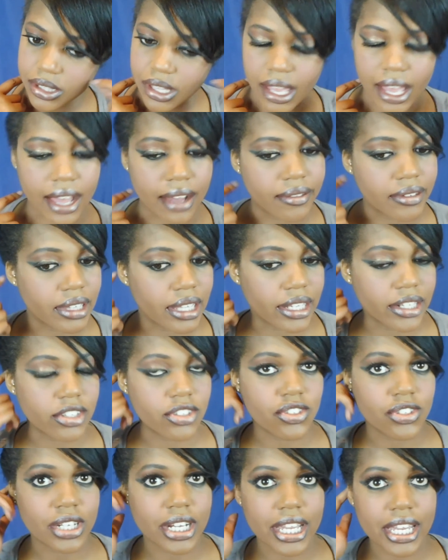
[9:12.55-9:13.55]
Have a lot
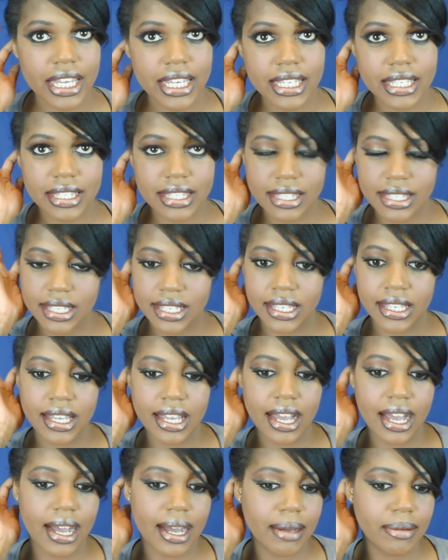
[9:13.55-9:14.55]
of drinks.
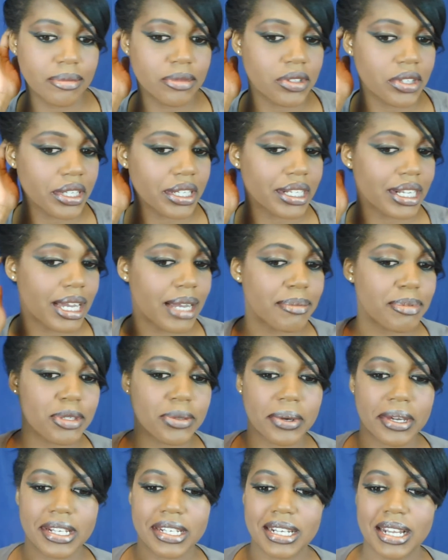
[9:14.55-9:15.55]
Drink it up,
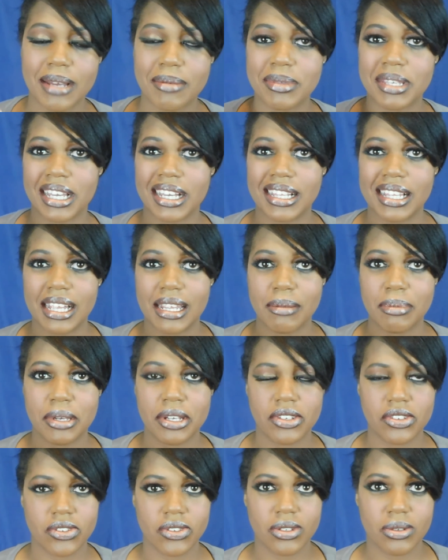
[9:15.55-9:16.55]
sweat it up, take a lot of
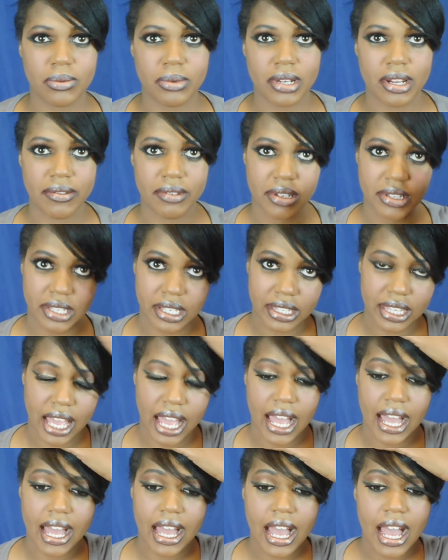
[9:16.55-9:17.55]
pictures and whatever else like
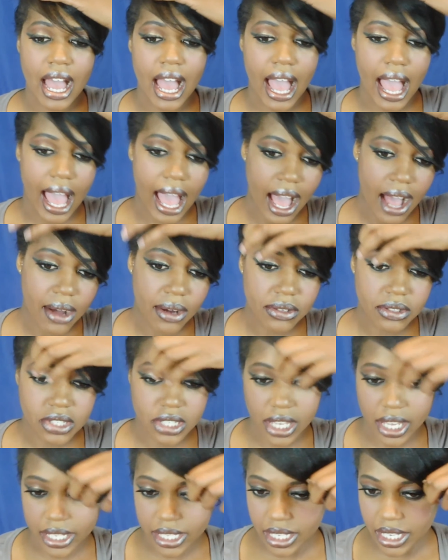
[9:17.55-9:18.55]
that. I'll
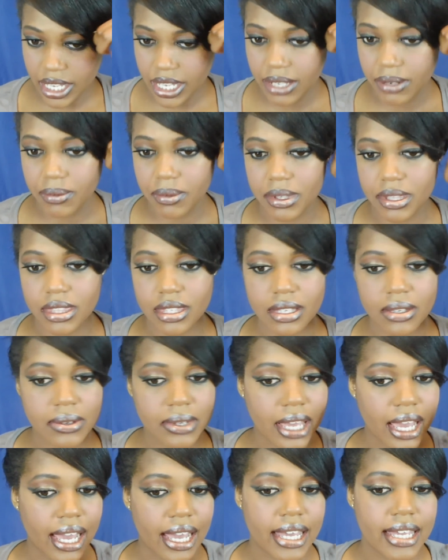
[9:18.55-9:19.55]
check in with you
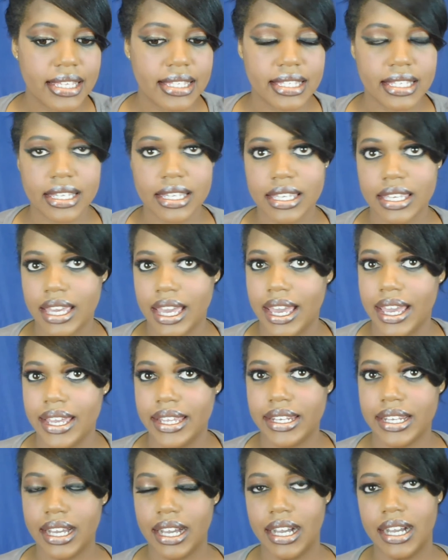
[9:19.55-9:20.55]
guys
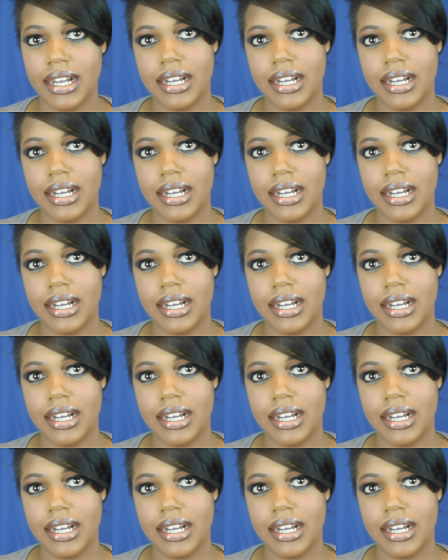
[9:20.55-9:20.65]
again.